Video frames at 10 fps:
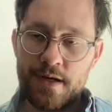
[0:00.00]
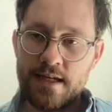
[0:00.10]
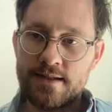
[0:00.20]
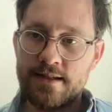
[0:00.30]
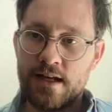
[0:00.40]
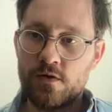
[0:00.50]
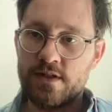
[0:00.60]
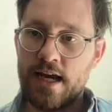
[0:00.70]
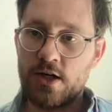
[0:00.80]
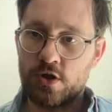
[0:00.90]
peace
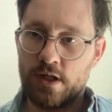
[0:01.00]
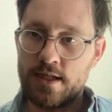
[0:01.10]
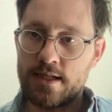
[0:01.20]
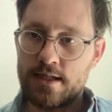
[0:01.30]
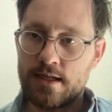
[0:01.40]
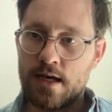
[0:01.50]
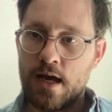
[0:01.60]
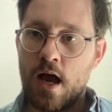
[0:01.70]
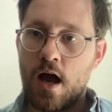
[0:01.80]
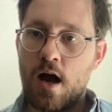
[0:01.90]
negotiations
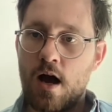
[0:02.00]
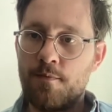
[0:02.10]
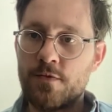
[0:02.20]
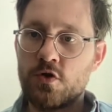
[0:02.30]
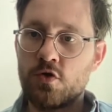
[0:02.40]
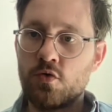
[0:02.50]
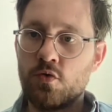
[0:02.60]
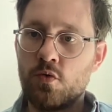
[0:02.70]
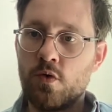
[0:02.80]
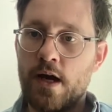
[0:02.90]

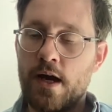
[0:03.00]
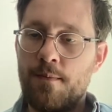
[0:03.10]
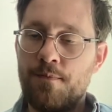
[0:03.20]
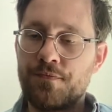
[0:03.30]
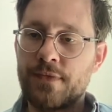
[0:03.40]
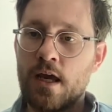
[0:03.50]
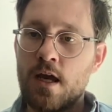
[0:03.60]
to